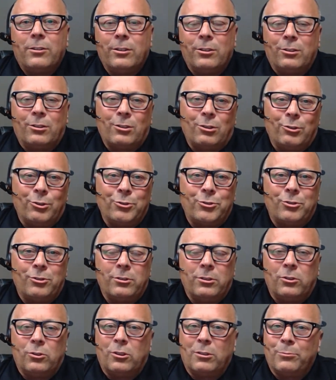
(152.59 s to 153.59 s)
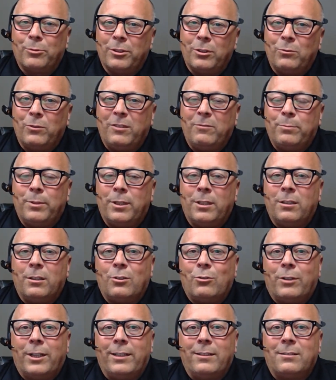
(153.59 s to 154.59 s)
that are closer to normal than we've been
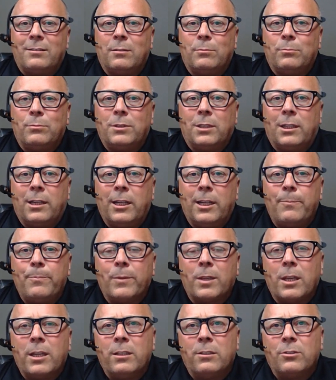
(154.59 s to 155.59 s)
in quite some time.